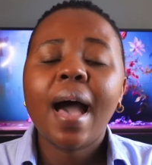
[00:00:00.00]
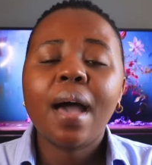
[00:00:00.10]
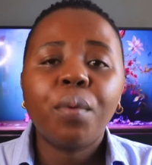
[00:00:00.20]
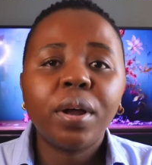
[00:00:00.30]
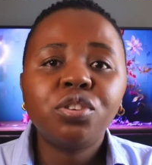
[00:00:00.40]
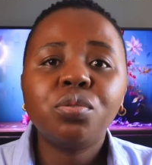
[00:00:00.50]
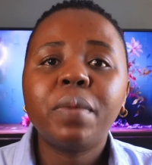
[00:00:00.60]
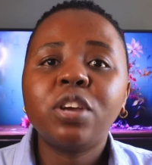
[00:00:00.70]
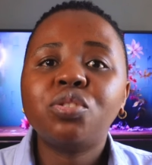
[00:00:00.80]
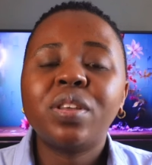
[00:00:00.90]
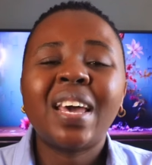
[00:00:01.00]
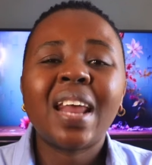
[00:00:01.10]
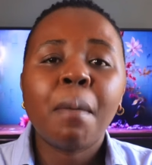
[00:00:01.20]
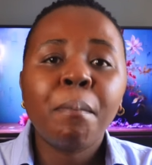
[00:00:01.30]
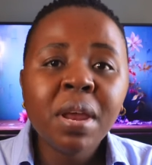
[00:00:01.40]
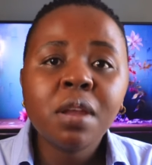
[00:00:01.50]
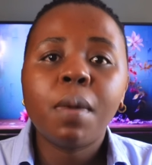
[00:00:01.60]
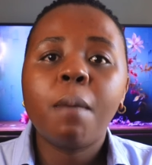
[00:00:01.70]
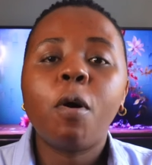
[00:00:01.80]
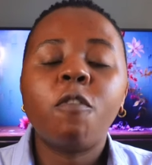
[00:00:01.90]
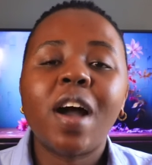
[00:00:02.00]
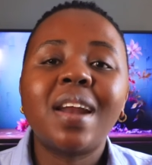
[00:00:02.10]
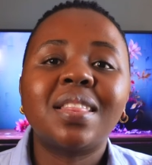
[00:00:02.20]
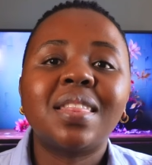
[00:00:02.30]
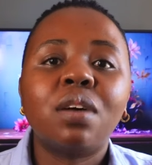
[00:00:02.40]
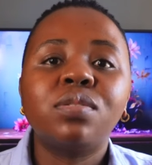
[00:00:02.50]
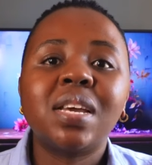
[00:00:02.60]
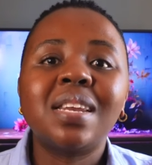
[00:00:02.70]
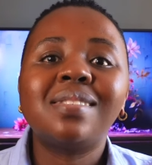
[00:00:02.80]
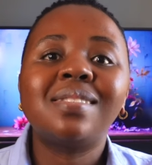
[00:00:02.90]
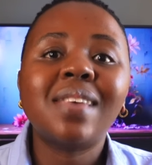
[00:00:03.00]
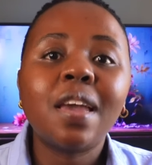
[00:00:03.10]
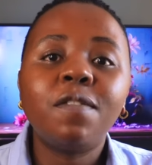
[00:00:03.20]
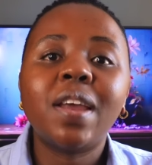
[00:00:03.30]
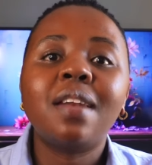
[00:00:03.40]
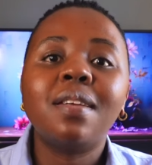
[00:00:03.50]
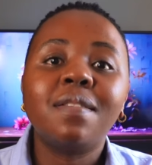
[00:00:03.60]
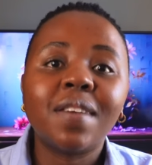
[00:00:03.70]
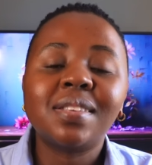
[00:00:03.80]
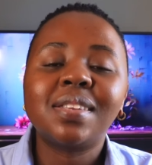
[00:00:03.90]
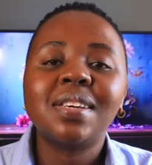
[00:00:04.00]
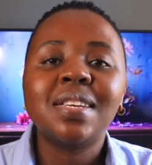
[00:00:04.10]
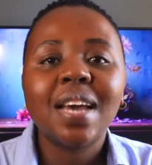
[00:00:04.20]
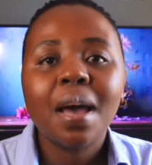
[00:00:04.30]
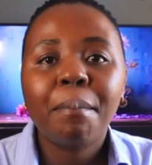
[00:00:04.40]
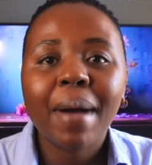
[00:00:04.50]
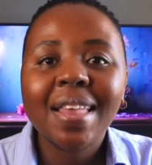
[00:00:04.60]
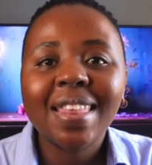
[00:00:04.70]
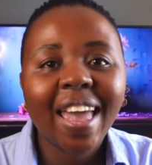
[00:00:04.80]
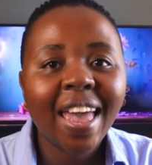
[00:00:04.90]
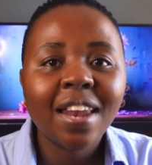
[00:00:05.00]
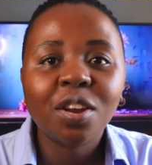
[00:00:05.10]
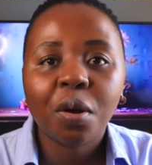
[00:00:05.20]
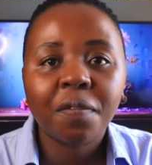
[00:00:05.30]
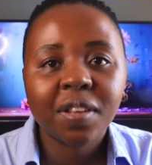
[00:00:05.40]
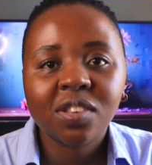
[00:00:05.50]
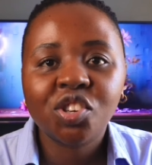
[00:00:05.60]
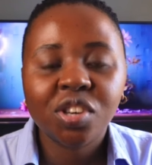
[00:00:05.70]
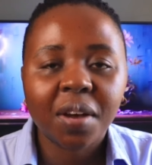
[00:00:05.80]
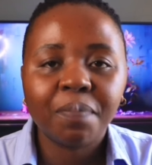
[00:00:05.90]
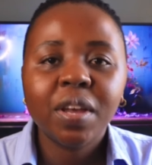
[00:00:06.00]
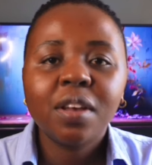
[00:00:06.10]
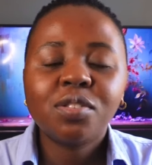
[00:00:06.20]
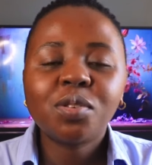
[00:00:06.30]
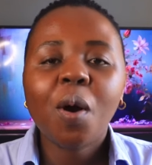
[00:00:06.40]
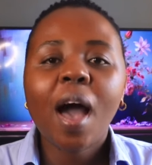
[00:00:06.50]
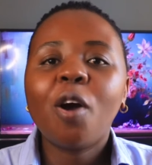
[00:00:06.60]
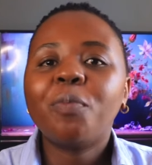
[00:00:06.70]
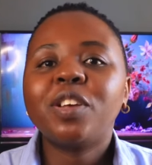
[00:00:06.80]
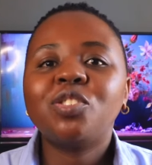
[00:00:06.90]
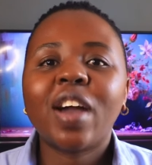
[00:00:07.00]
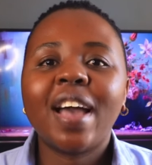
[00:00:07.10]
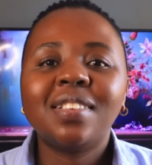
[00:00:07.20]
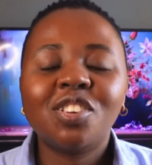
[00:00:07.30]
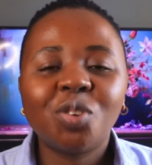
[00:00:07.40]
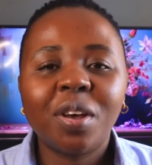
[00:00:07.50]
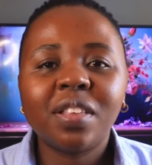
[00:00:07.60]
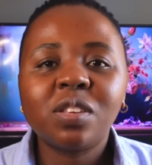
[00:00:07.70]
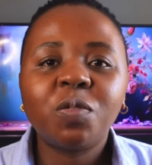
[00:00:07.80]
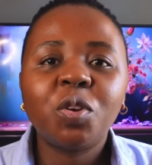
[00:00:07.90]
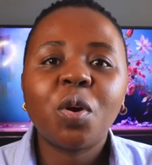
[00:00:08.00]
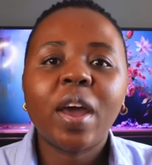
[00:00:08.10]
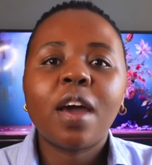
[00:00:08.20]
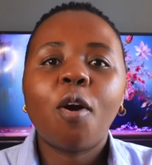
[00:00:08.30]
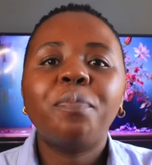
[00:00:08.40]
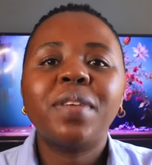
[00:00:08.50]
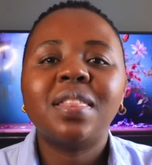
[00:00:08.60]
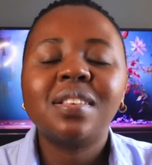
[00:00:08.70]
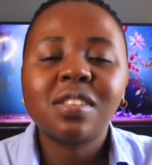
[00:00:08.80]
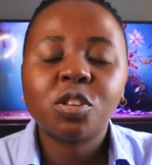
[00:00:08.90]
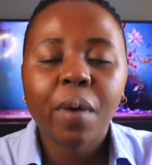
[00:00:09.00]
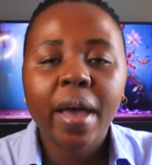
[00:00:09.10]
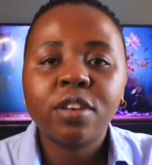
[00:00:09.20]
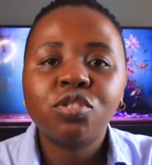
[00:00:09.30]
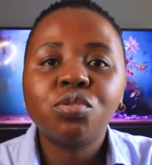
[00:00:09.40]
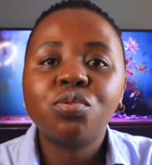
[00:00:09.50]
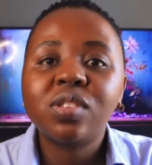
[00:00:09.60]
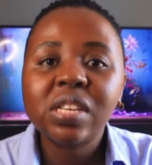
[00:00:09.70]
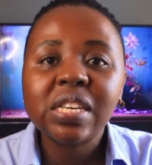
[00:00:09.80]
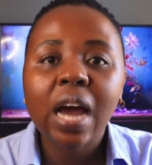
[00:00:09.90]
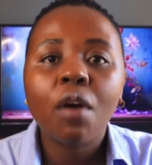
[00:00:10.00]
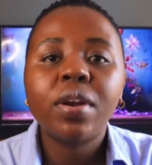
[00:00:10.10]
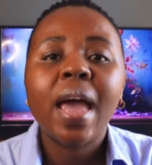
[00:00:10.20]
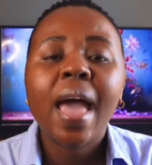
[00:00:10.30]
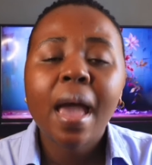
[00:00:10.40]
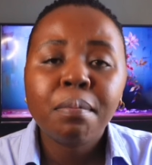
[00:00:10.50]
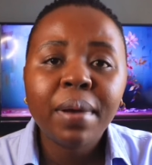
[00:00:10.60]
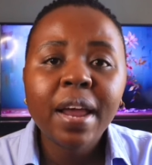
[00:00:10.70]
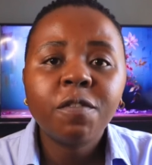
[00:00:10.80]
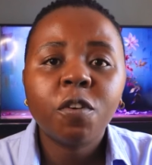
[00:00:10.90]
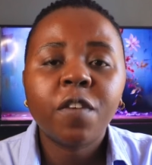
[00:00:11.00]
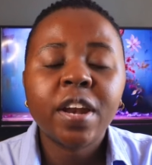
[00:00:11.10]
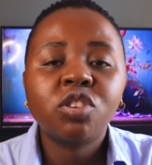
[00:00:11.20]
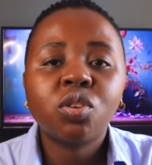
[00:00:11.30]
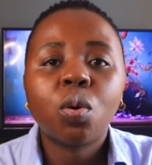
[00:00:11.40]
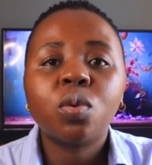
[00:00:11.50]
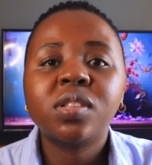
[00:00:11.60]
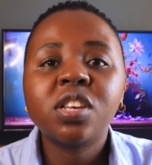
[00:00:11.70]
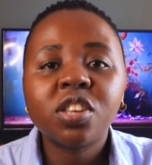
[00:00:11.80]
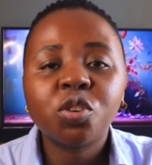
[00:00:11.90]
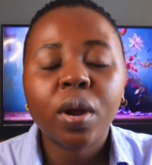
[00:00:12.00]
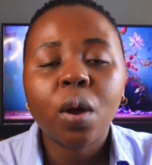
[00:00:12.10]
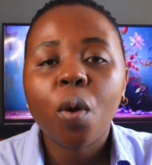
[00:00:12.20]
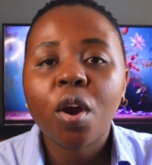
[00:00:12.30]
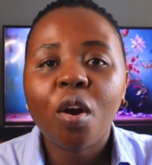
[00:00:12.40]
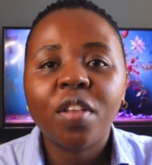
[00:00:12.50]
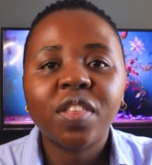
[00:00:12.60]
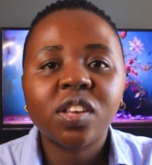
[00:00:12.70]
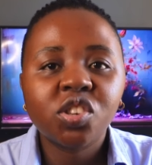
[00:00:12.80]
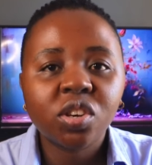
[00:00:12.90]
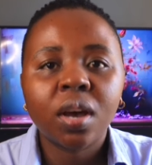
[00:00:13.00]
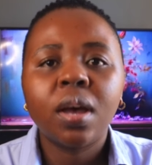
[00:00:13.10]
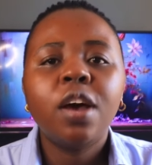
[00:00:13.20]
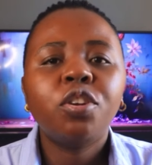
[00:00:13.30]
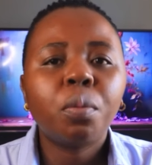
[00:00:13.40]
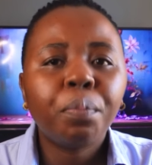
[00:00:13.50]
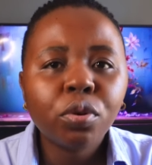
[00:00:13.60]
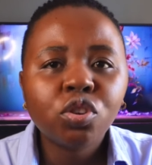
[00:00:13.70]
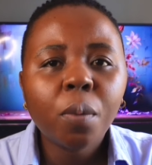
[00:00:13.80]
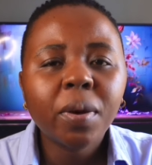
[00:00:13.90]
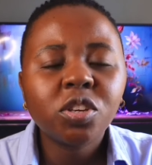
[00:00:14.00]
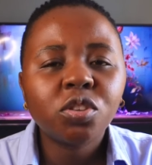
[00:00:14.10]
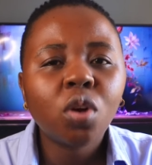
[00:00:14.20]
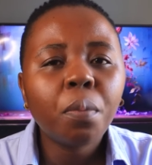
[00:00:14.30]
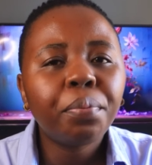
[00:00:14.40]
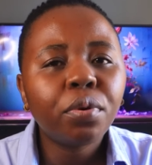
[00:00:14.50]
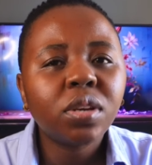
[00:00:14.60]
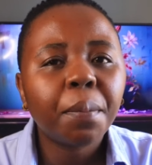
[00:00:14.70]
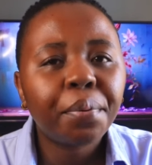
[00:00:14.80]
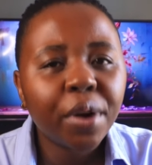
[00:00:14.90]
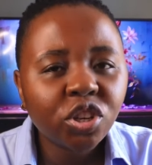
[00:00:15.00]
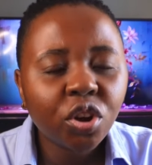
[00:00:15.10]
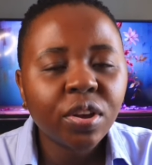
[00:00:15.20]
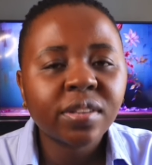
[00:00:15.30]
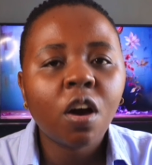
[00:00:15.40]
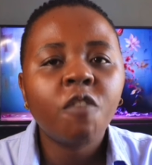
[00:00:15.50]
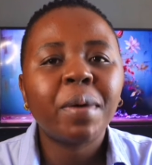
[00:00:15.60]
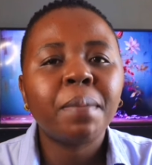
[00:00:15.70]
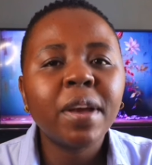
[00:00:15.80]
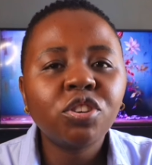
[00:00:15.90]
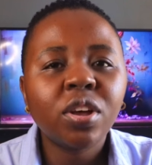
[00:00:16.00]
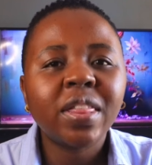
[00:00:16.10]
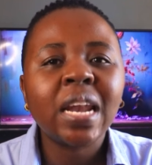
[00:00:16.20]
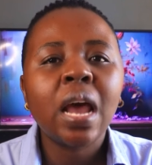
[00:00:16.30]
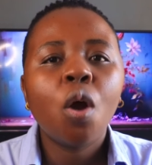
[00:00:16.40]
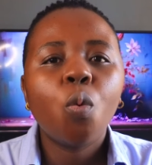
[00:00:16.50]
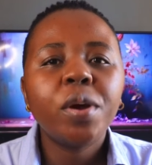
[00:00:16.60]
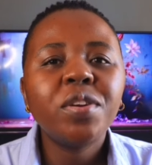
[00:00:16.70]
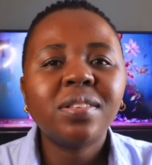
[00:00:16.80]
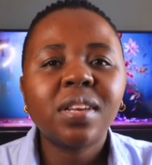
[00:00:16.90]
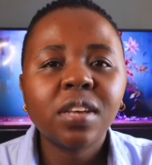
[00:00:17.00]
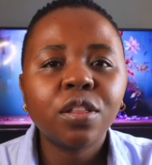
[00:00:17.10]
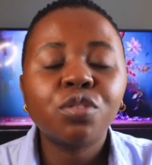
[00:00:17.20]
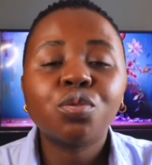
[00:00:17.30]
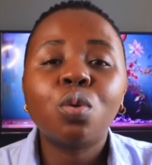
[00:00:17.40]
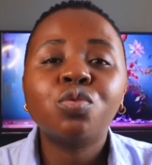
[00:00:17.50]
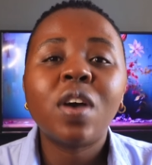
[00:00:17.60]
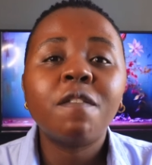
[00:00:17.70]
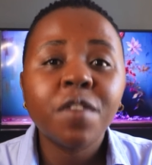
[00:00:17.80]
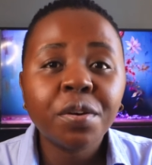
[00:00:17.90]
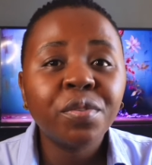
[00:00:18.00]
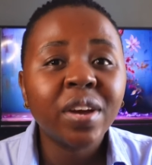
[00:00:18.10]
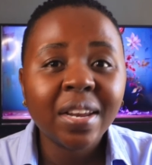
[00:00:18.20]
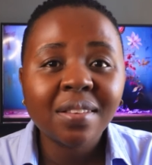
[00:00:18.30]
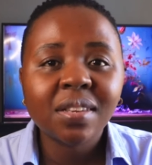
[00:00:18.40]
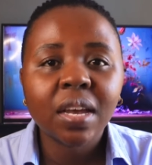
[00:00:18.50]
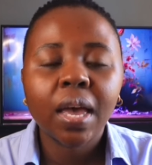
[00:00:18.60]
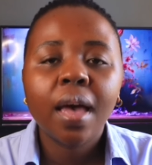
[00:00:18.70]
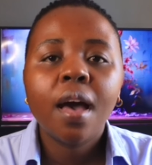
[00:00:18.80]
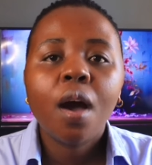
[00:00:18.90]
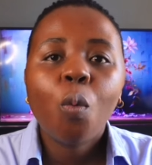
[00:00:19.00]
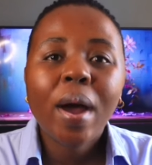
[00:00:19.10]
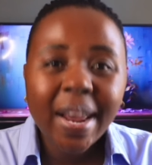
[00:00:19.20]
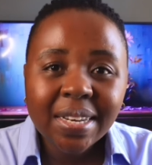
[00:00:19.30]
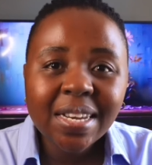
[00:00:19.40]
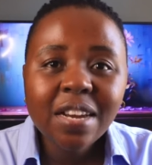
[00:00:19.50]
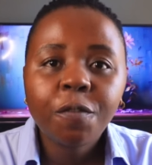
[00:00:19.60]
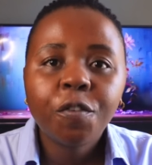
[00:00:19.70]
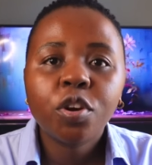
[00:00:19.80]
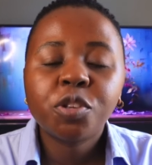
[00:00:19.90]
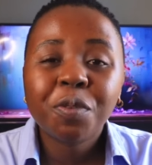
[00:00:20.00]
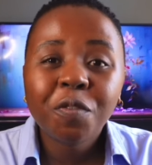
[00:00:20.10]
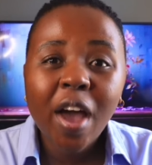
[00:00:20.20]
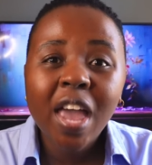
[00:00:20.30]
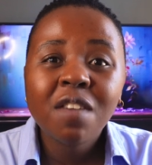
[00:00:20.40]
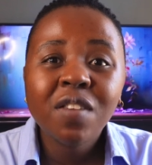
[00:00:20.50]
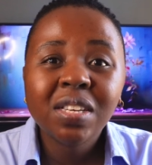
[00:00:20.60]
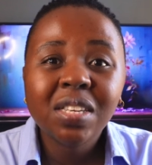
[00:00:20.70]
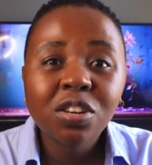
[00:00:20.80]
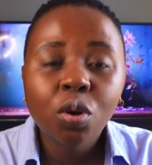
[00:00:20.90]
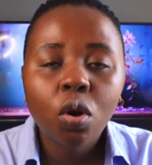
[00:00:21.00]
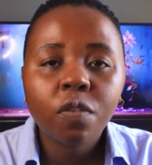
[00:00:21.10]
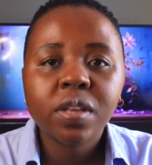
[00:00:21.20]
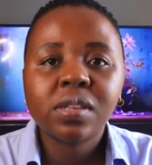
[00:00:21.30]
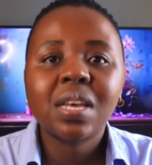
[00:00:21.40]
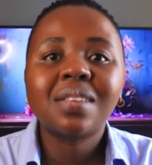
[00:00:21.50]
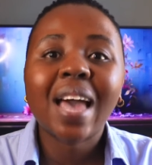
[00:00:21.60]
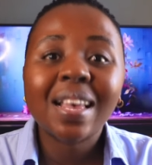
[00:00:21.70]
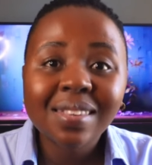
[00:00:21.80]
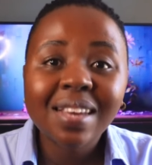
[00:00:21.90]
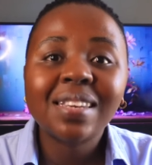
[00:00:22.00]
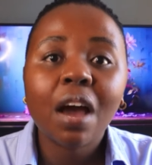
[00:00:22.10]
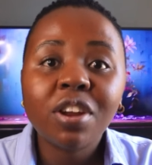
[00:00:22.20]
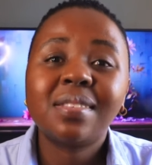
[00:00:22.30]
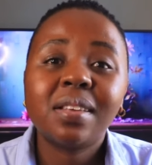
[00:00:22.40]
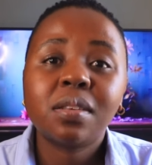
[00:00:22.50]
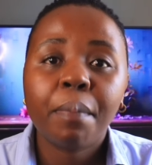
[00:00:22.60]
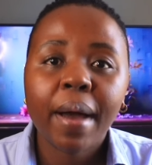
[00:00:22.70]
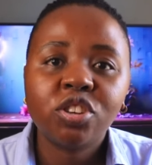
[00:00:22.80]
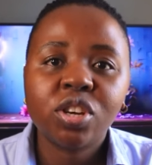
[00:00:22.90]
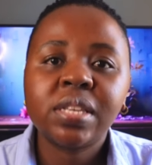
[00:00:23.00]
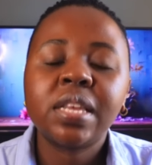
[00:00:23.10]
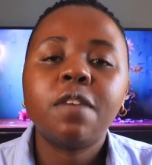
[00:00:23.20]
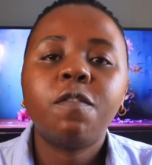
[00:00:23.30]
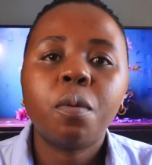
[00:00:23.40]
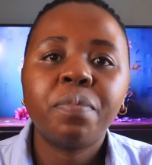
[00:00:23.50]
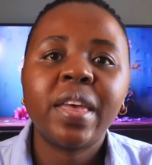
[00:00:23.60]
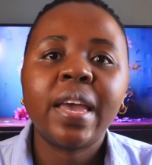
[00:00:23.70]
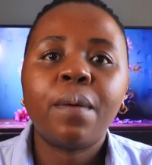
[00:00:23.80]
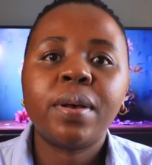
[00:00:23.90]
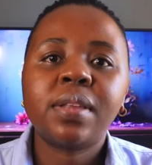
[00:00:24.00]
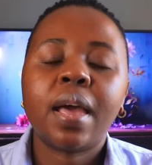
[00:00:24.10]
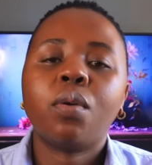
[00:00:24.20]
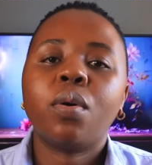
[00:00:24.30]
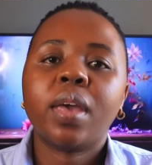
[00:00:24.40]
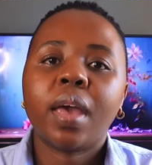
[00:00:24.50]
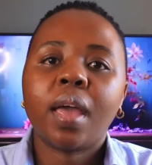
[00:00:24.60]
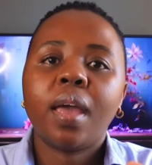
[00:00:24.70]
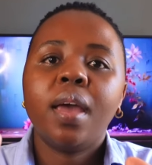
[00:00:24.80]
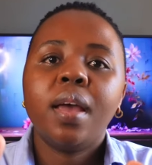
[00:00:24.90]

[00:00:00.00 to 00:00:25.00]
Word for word: I want to make sure that a minimum of 100,000 is saved and invested by the end of this year. So I hope that you guys enjoyed this video and I hope that this inspires you to sit down and plan for your financial goals, things that you want to work on this year. Don't put too much don't put pressure on yourself, but make sure that when you're setting these goals you are very realistic what I did first, before I even did all of these things, I sat down, a set of budgets, and then from there, I was like, okay,